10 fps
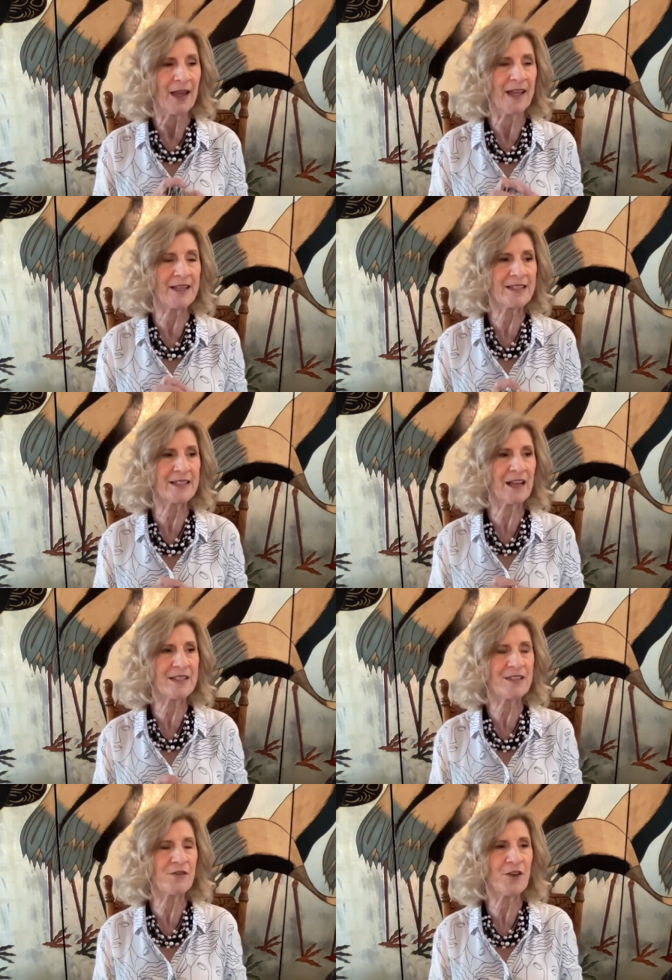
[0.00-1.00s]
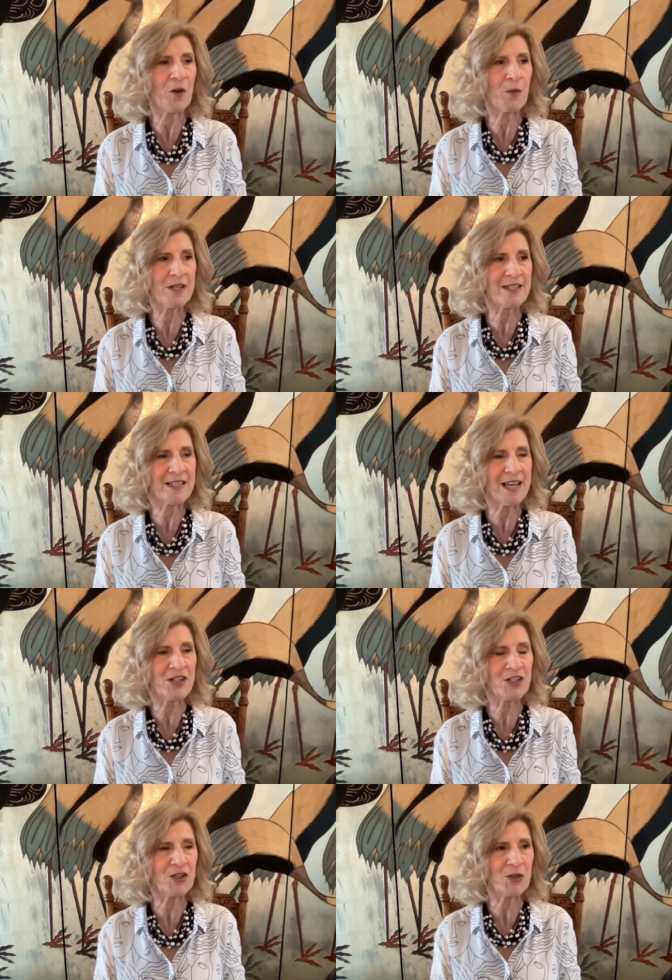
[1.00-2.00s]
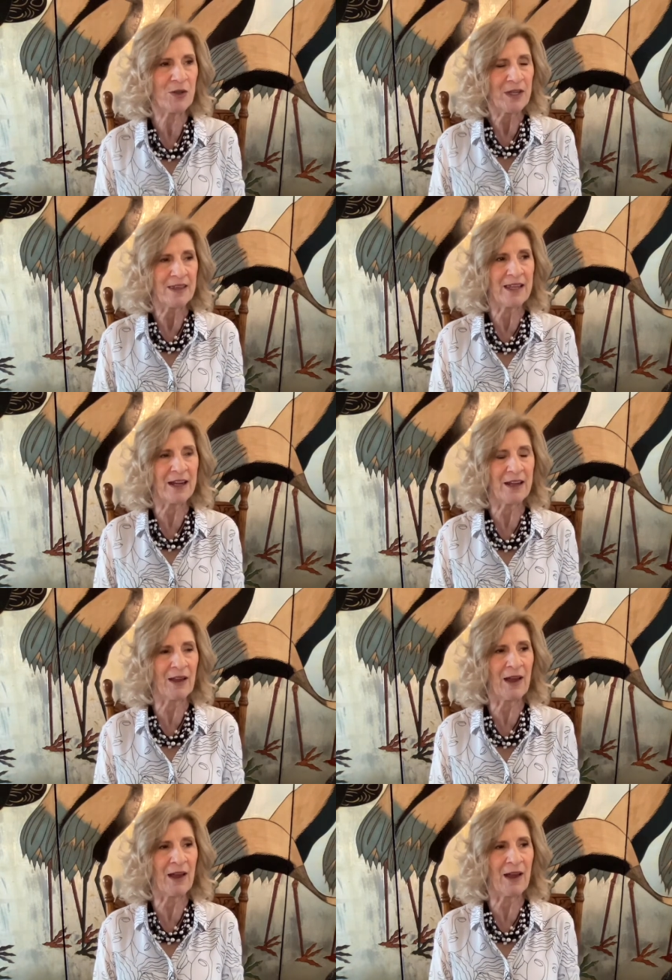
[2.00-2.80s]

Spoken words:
It's as if I want to say to you that